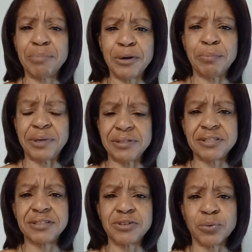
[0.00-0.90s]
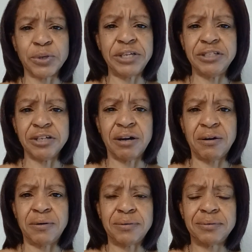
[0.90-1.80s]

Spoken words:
purpose, is to read y'all.